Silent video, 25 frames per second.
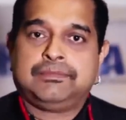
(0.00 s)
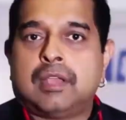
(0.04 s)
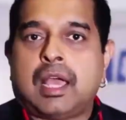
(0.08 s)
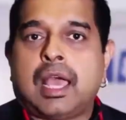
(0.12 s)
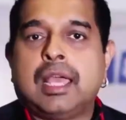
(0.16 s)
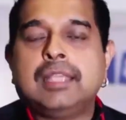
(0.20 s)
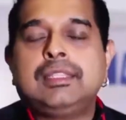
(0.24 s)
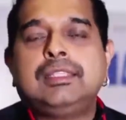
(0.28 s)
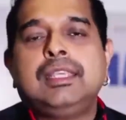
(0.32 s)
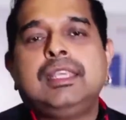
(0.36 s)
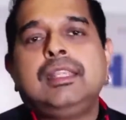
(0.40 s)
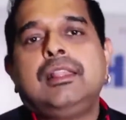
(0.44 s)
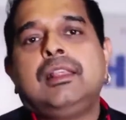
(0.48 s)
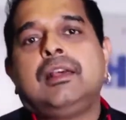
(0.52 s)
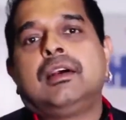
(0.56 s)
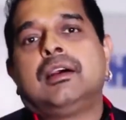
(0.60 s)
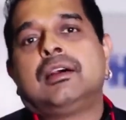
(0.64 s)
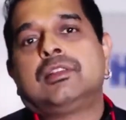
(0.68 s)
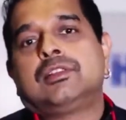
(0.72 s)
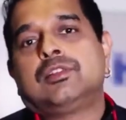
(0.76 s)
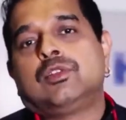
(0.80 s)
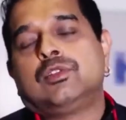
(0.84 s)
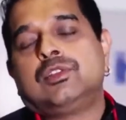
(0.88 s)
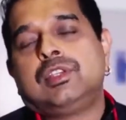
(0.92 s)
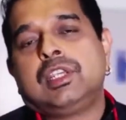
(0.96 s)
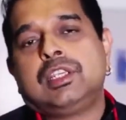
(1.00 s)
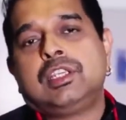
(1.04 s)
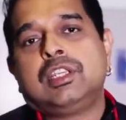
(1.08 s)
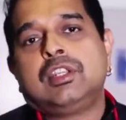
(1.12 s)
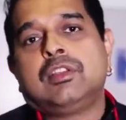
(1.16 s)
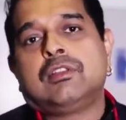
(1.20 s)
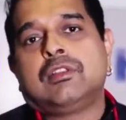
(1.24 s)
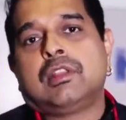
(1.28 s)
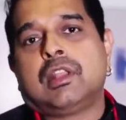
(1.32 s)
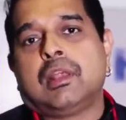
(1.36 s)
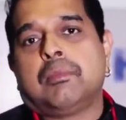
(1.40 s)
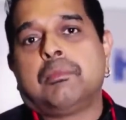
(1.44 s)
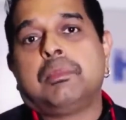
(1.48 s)
I see the association
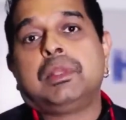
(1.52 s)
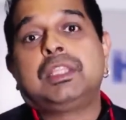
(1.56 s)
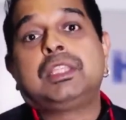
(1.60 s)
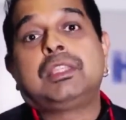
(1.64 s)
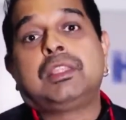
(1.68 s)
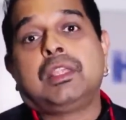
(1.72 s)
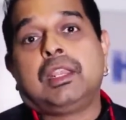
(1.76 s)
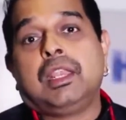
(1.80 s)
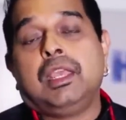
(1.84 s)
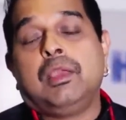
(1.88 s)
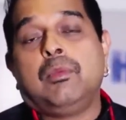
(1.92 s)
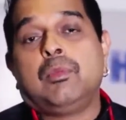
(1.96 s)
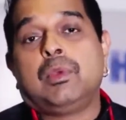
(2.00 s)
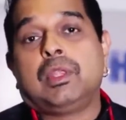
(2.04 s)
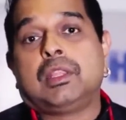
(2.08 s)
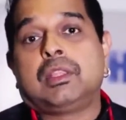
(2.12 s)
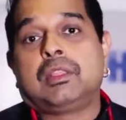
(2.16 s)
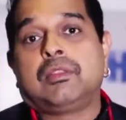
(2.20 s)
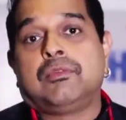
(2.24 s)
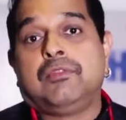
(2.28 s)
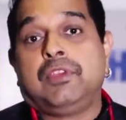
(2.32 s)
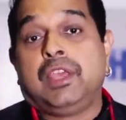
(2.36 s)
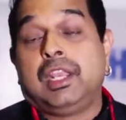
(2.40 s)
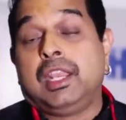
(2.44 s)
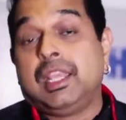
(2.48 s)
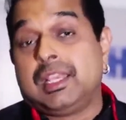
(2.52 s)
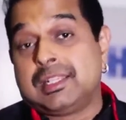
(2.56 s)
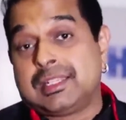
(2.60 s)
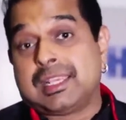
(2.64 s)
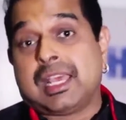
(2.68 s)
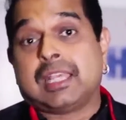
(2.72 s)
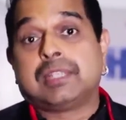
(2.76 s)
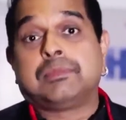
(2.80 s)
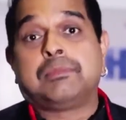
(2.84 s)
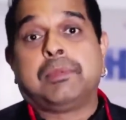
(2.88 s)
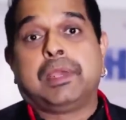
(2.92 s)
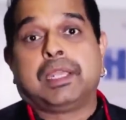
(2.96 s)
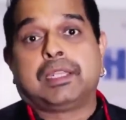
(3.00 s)
of the number three with various
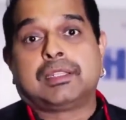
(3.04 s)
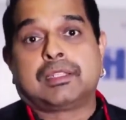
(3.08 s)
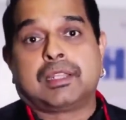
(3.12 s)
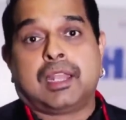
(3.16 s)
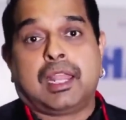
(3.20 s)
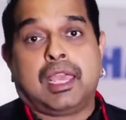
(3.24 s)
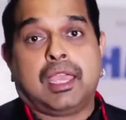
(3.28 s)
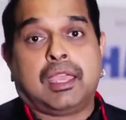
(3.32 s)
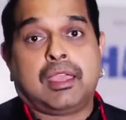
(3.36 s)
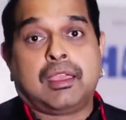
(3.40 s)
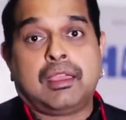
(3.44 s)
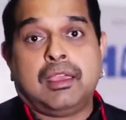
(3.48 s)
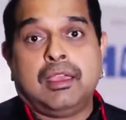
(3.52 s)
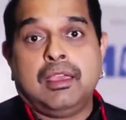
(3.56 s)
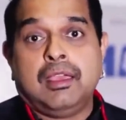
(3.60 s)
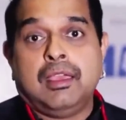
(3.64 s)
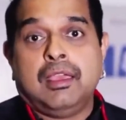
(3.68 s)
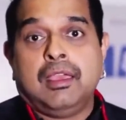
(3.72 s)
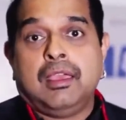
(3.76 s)
aspects like